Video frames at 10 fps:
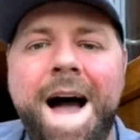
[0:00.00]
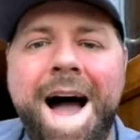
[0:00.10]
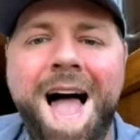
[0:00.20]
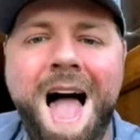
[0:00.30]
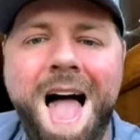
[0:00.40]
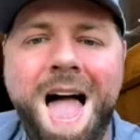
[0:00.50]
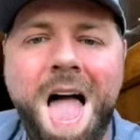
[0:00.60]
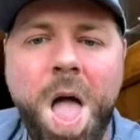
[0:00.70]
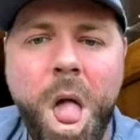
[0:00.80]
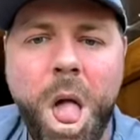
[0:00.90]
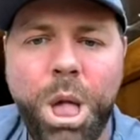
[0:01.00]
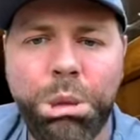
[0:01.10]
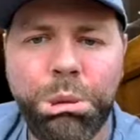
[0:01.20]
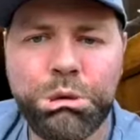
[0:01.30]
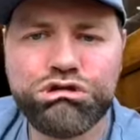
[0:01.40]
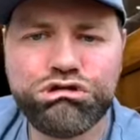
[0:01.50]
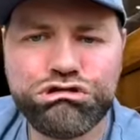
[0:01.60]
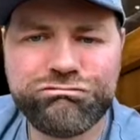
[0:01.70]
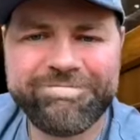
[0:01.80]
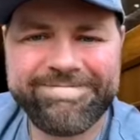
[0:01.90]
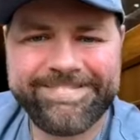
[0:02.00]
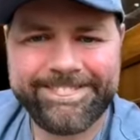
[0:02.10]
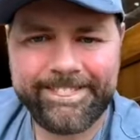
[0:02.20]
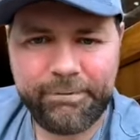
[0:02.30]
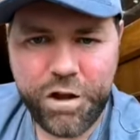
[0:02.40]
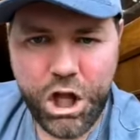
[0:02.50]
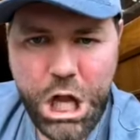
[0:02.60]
Huh? Is it just the screen?